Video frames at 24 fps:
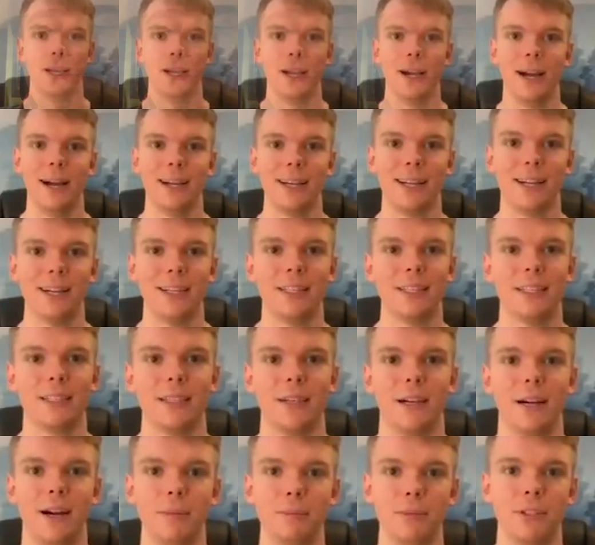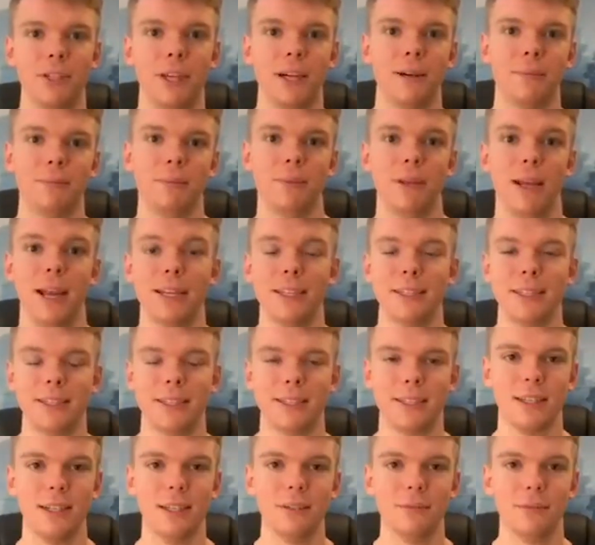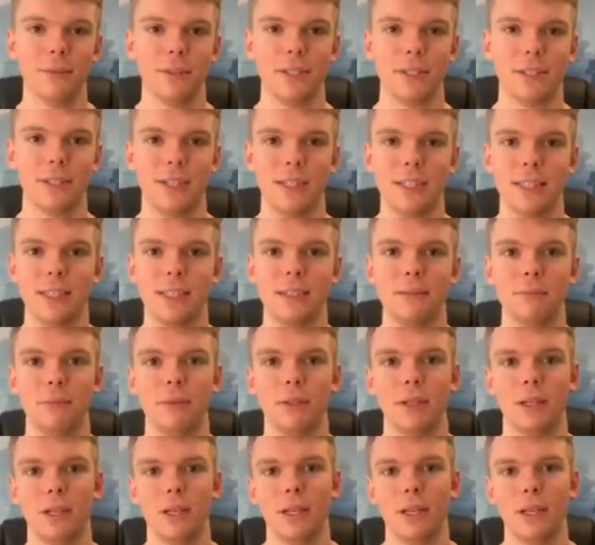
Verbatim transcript: Hi guys, I'm Sam, Head of Design for Design Team.